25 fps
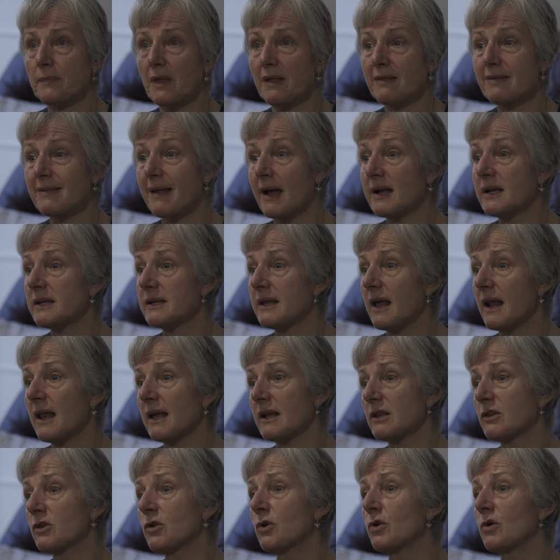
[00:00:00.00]

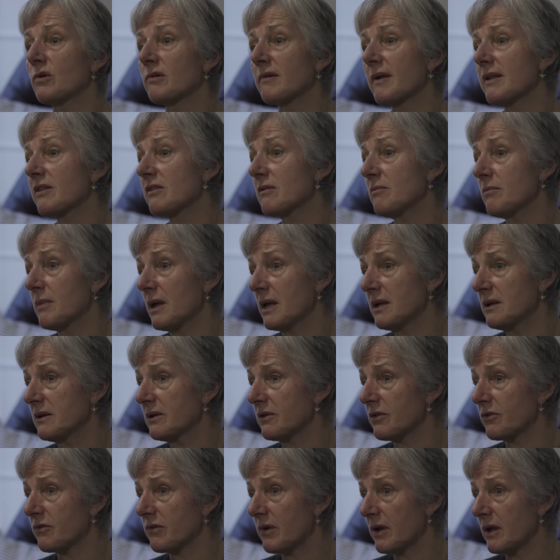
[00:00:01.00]
psychedelic tourism
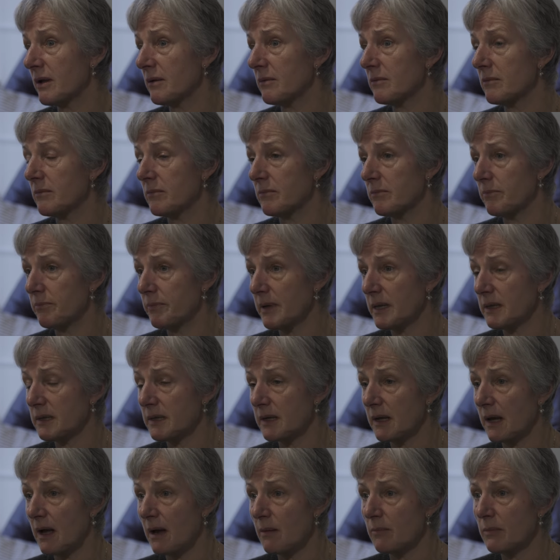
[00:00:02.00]
industry
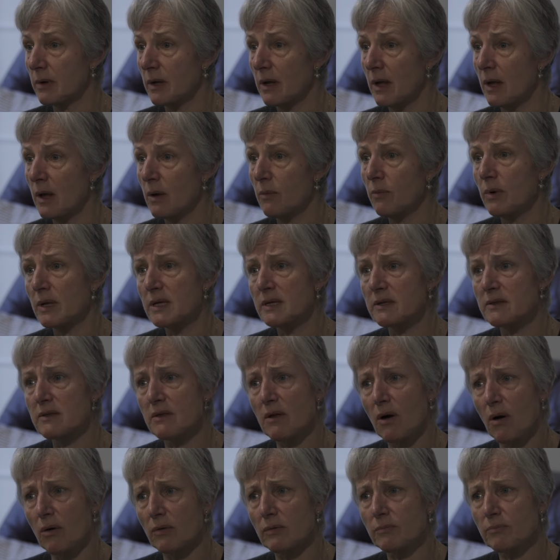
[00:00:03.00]
building up, which is
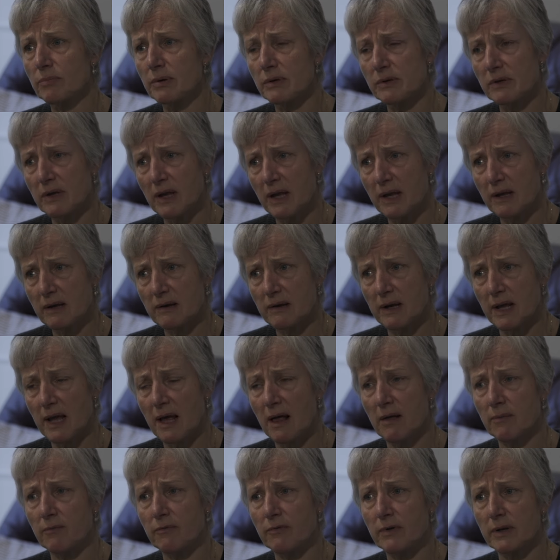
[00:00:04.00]
not particularly
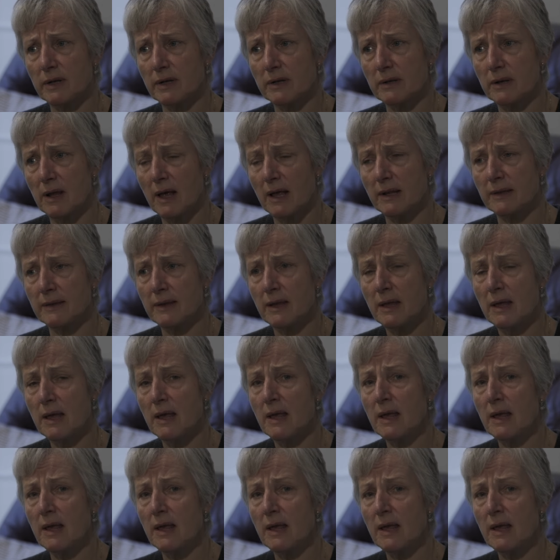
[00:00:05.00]
helpful and